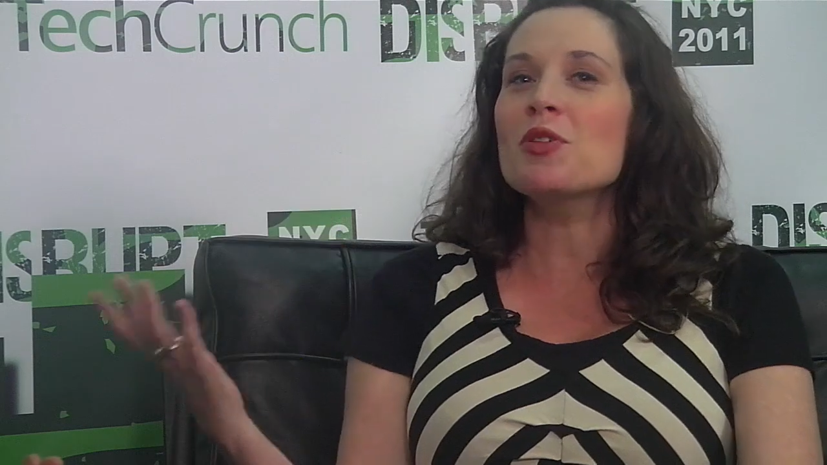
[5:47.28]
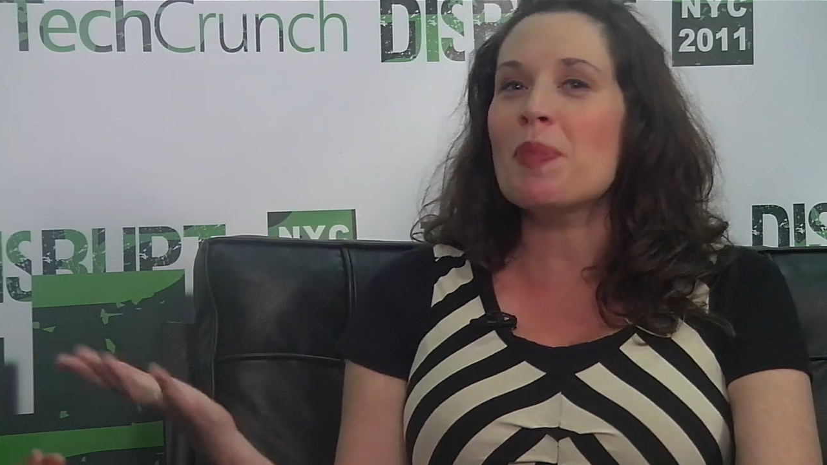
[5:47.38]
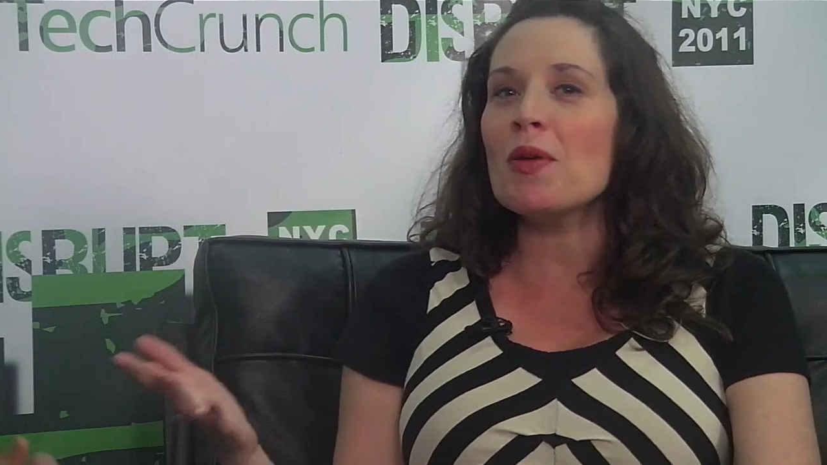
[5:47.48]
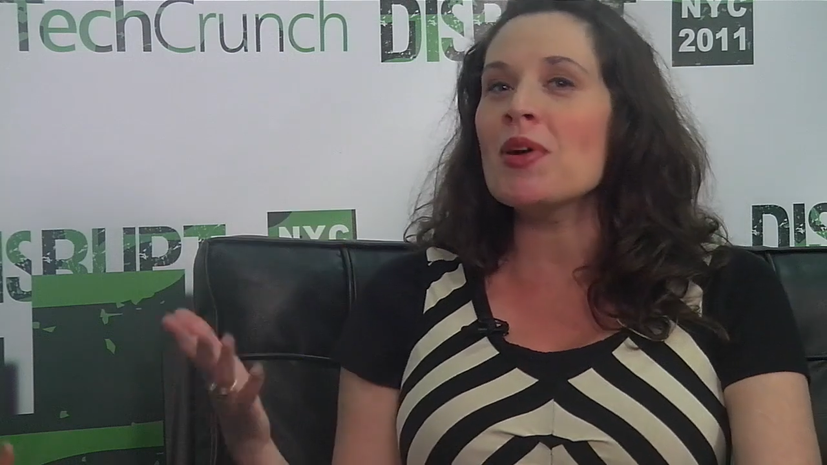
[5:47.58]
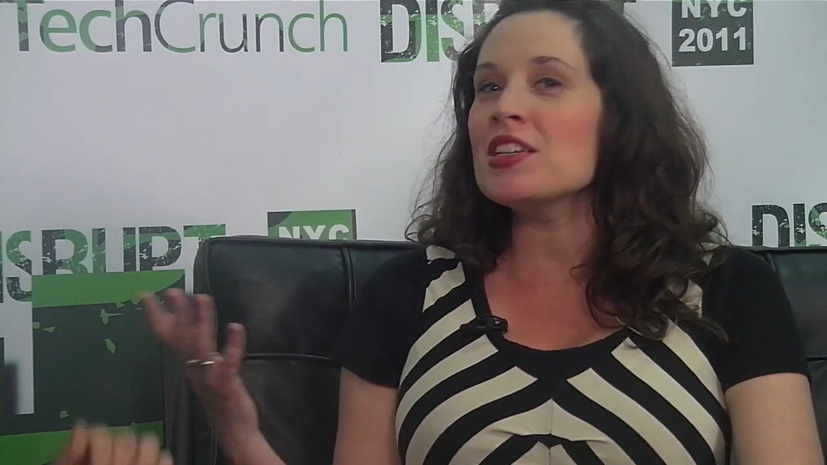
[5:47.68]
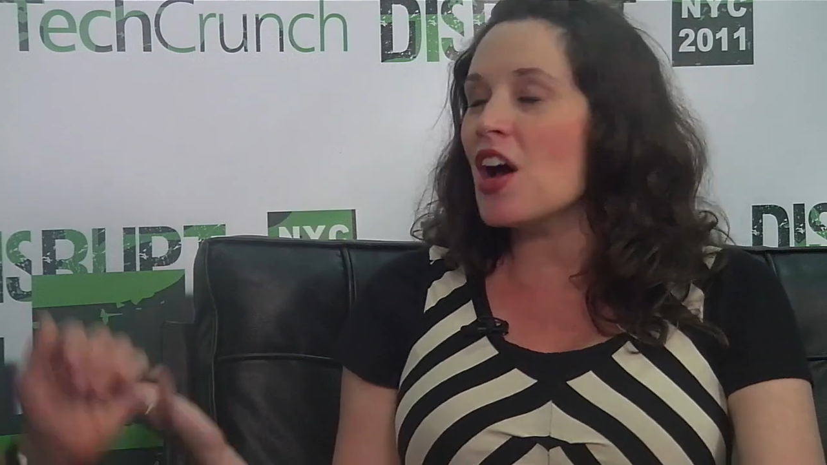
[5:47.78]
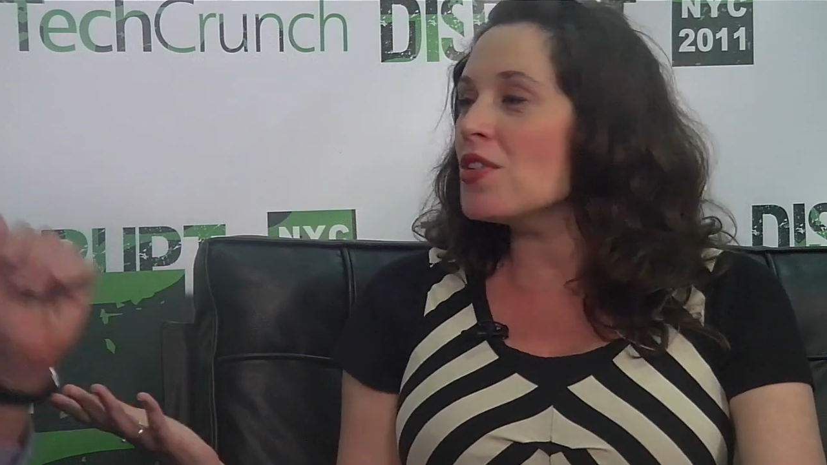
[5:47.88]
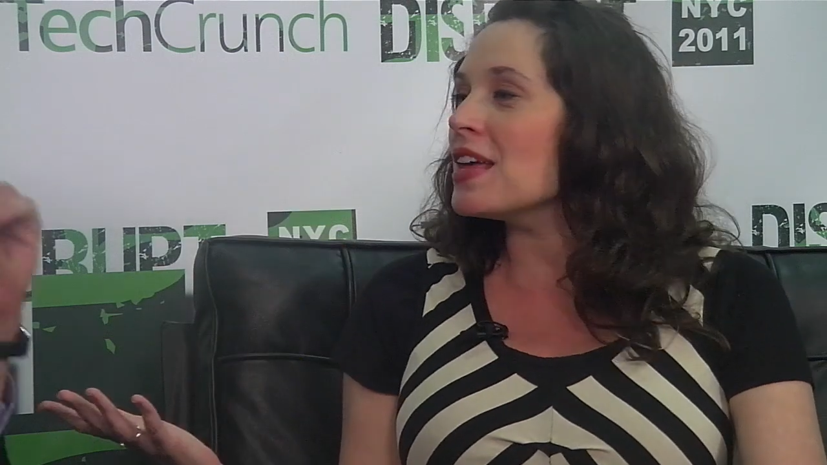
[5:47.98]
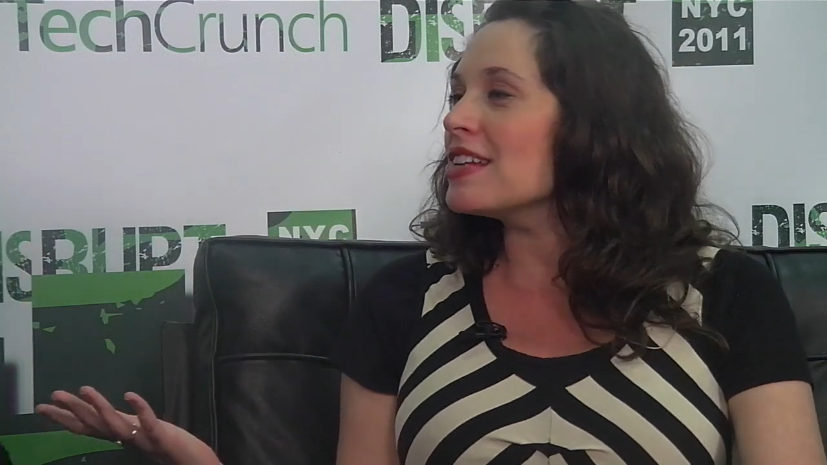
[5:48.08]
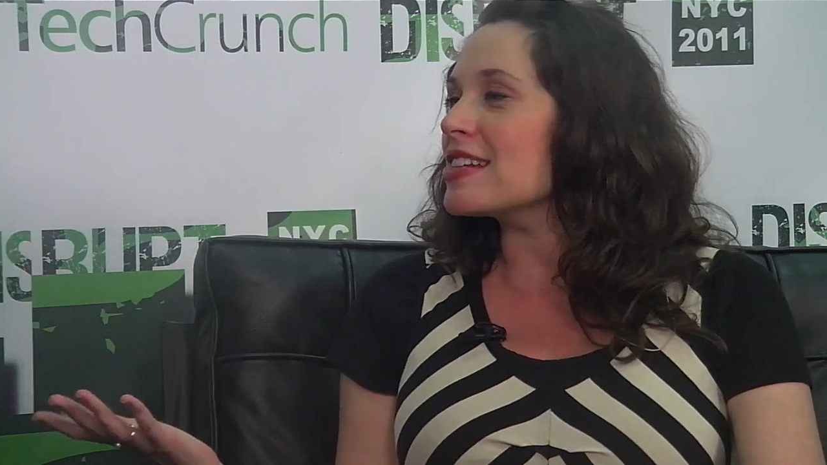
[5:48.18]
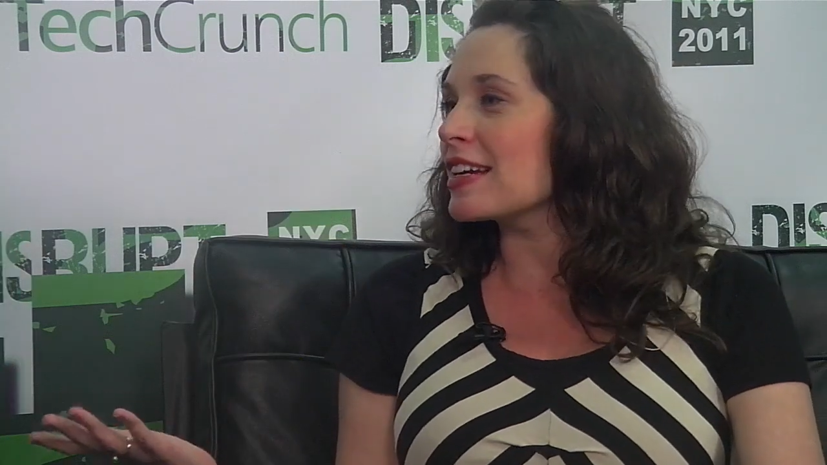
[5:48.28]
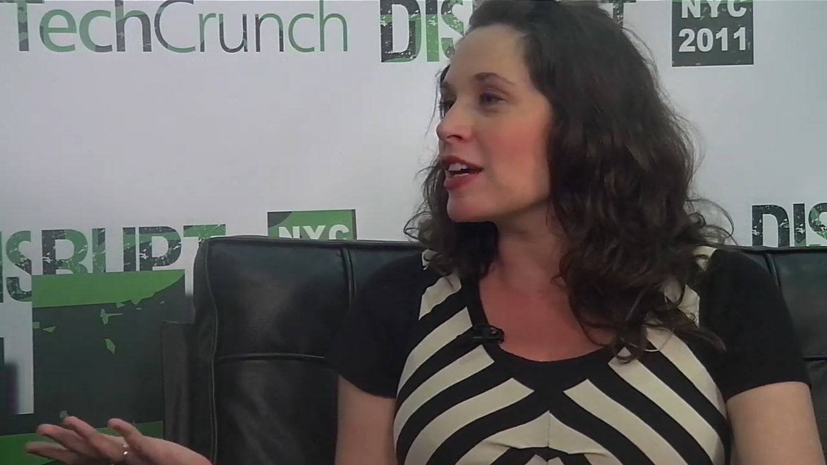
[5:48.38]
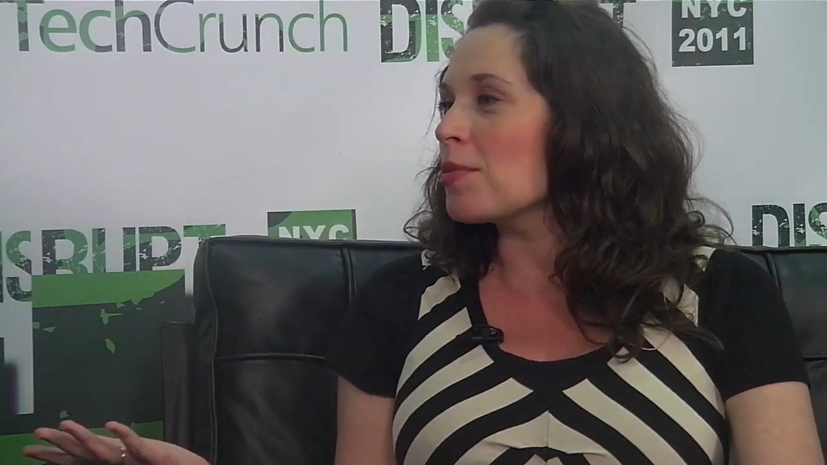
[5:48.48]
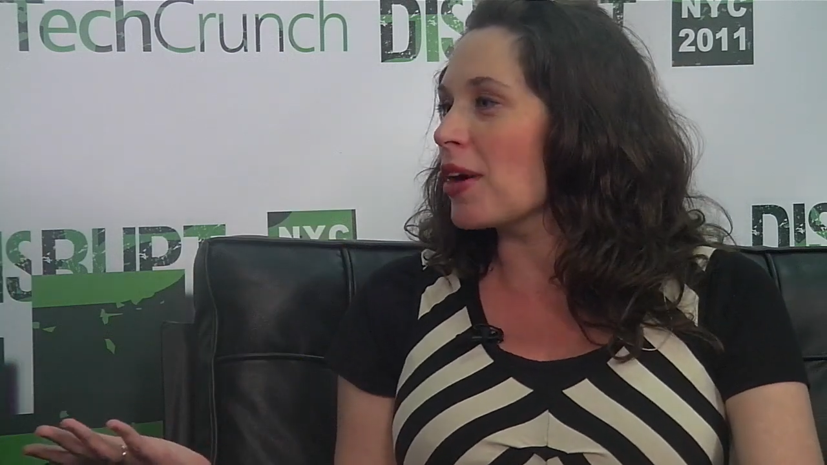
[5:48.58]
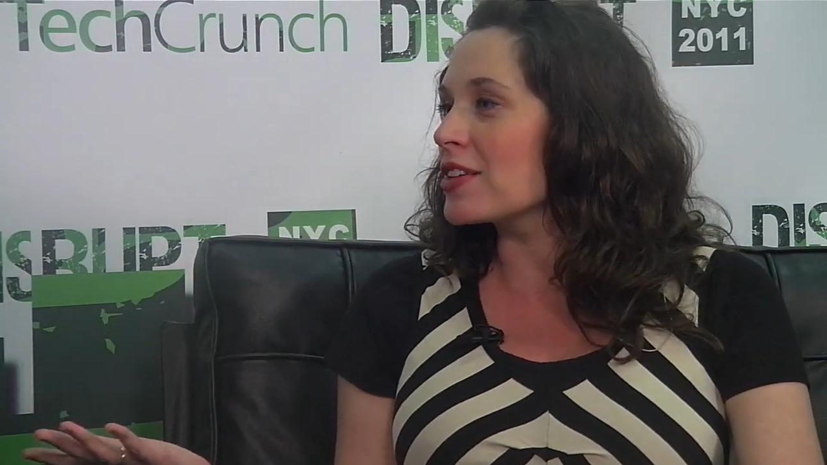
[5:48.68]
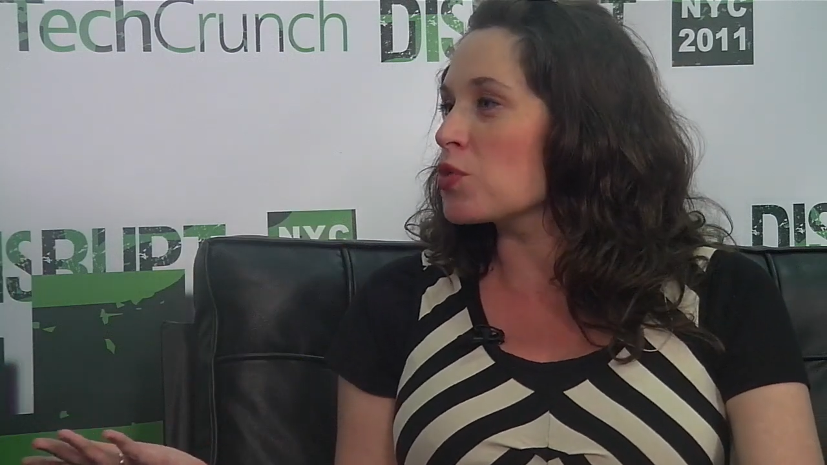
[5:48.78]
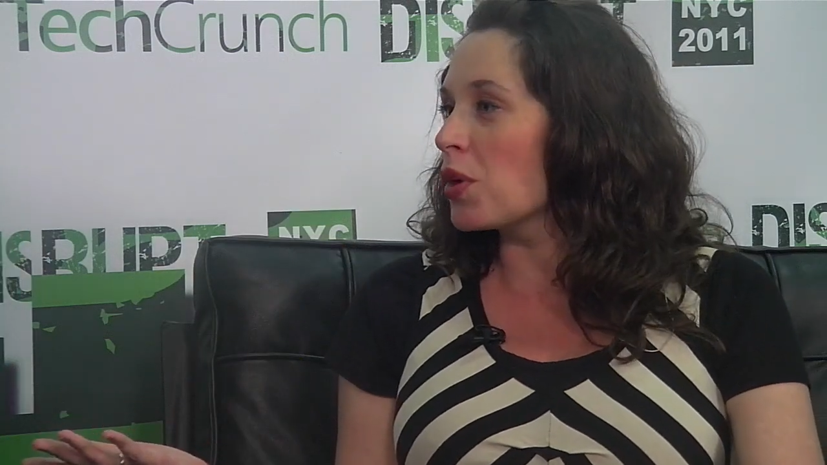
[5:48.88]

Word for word: but we know that secondary markets